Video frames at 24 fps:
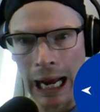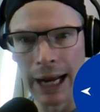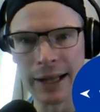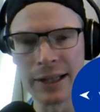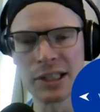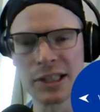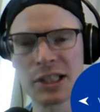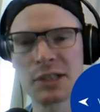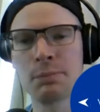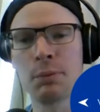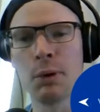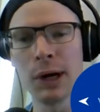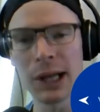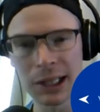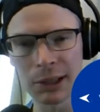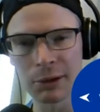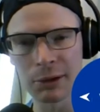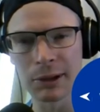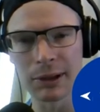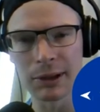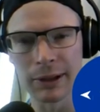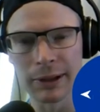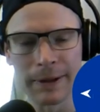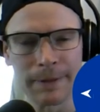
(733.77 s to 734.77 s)
And
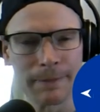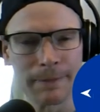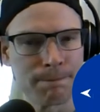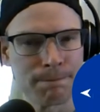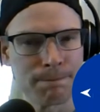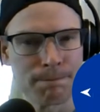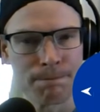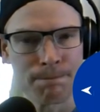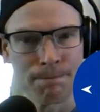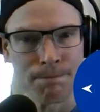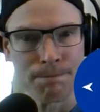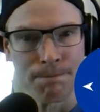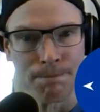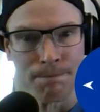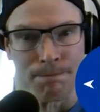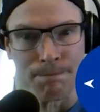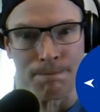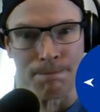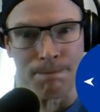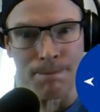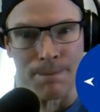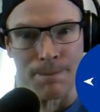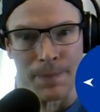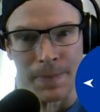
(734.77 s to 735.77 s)
spoiler alert,
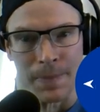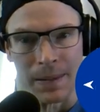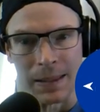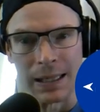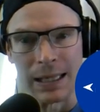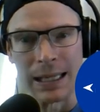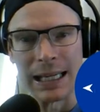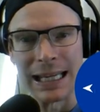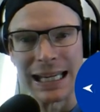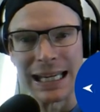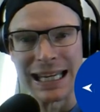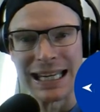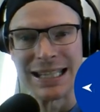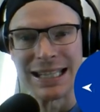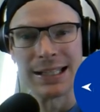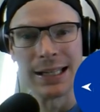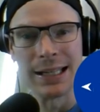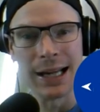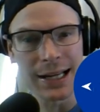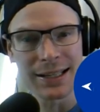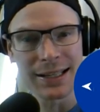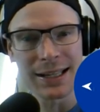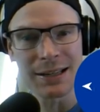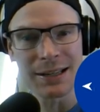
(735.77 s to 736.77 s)
he
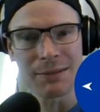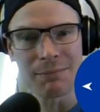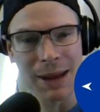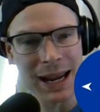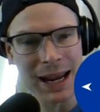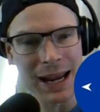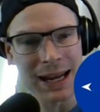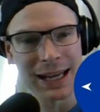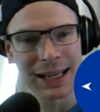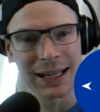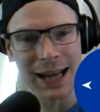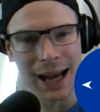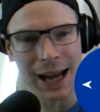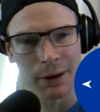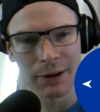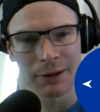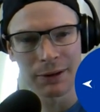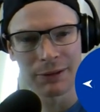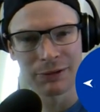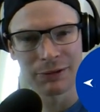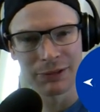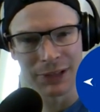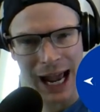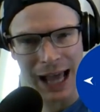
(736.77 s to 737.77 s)
doesn't make it
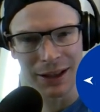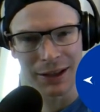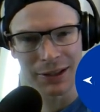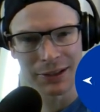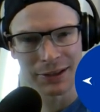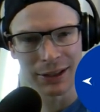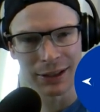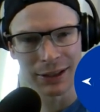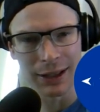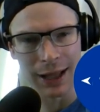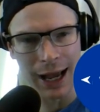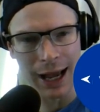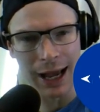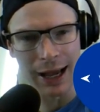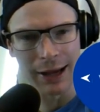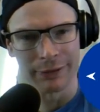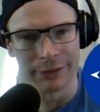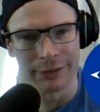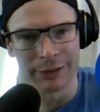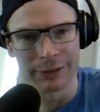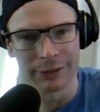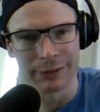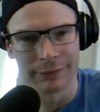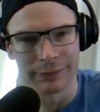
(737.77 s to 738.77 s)
out of Dallas
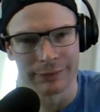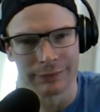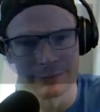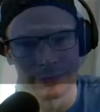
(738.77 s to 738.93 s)
alive.